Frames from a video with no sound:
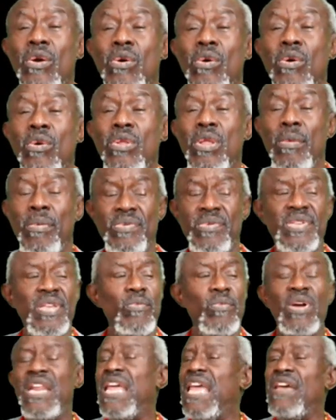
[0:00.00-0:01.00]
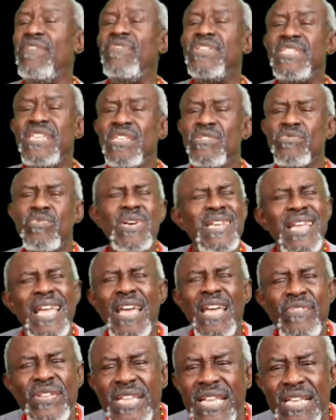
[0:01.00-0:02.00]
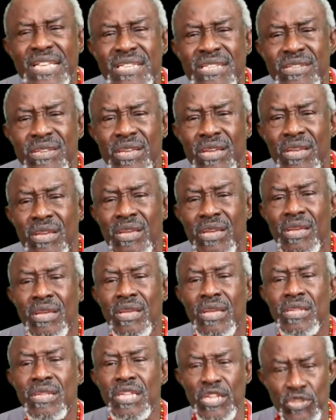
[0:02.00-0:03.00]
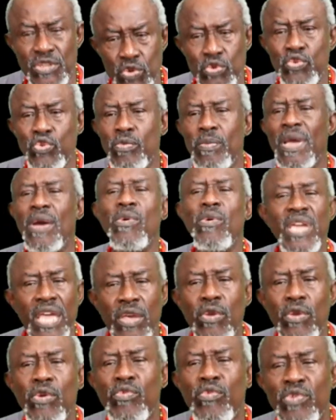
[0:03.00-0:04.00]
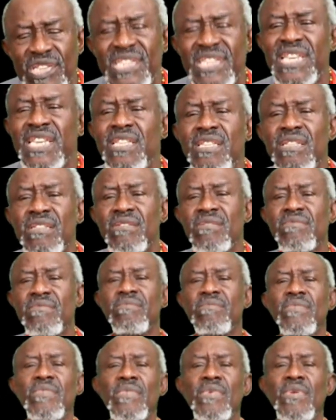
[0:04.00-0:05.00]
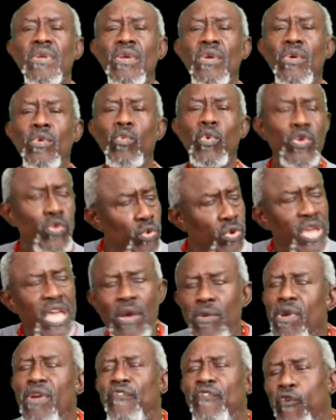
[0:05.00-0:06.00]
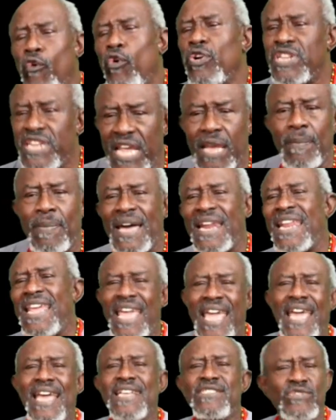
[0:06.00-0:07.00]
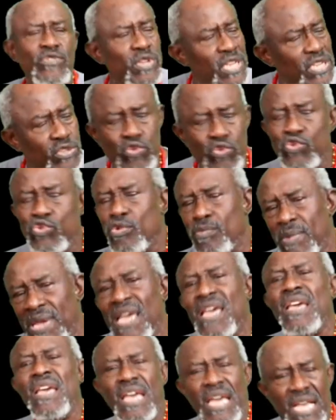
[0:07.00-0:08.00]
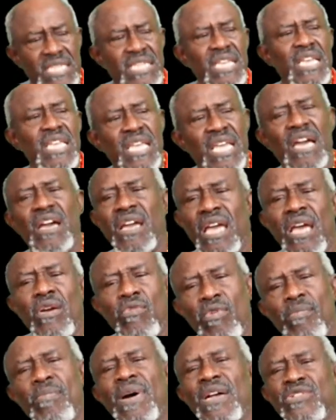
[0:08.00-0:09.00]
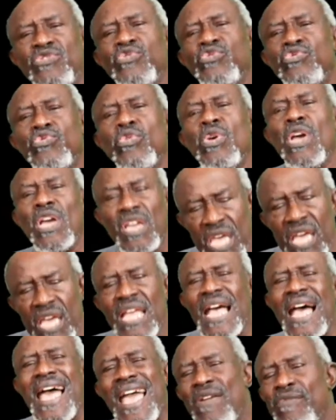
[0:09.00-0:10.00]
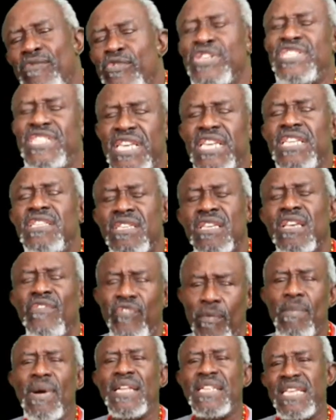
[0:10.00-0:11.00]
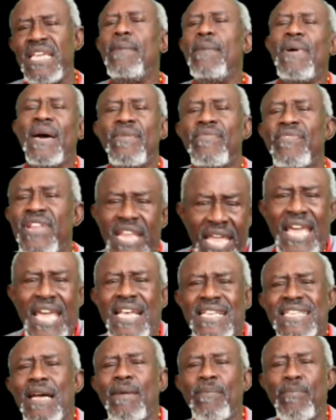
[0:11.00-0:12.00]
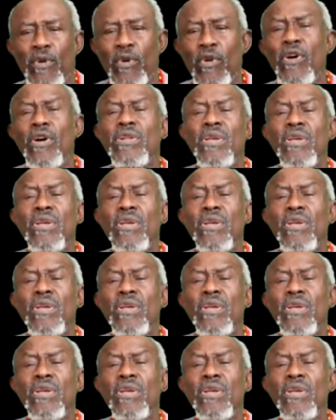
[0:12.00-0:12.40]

They said, what the evidence? What kind of evidence? The juju man will give you a receipt. When you carry 4 dead body heads to the juju man and say, yeah, with my juju, can I have receipt for my dead body heads I brought?